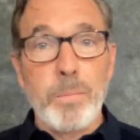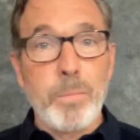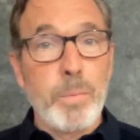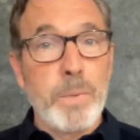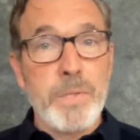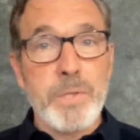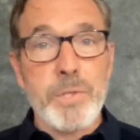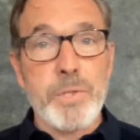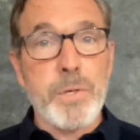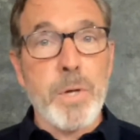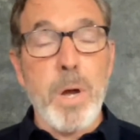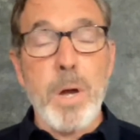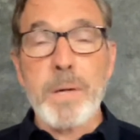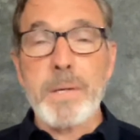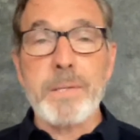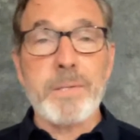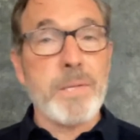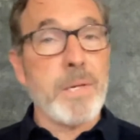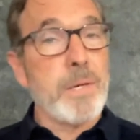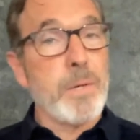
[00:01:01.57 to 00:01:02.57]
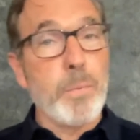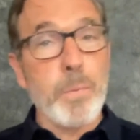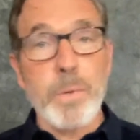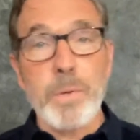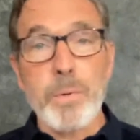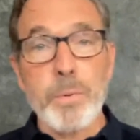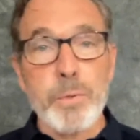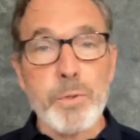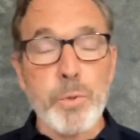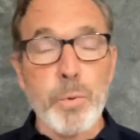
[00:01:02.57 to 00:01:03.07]
we just talked. He said, you
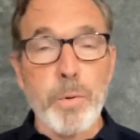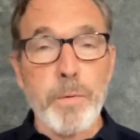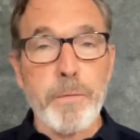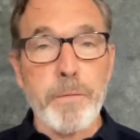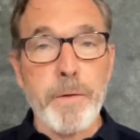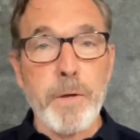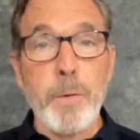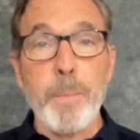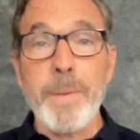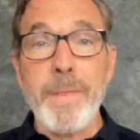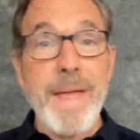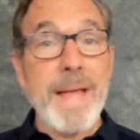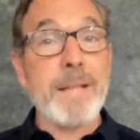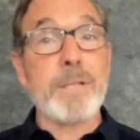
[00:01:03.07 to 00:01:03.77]
want to do a short film? And